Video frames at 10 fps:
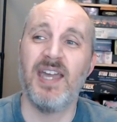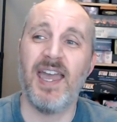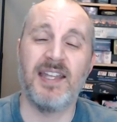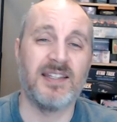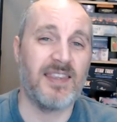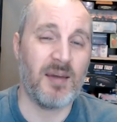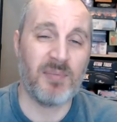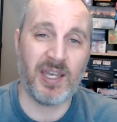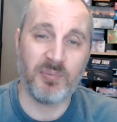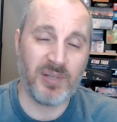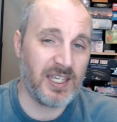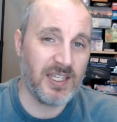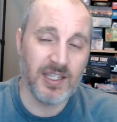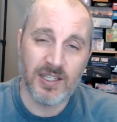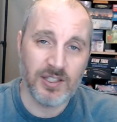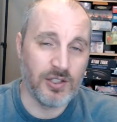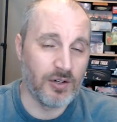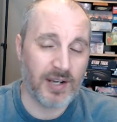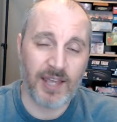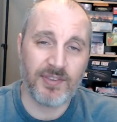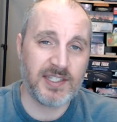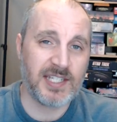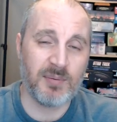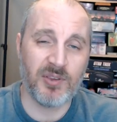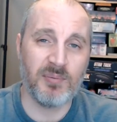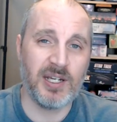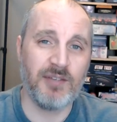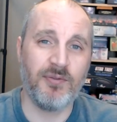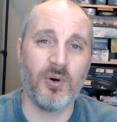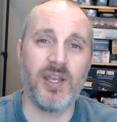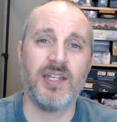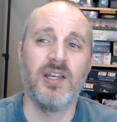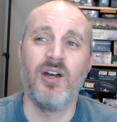And that might be you don't have the time or the money for it,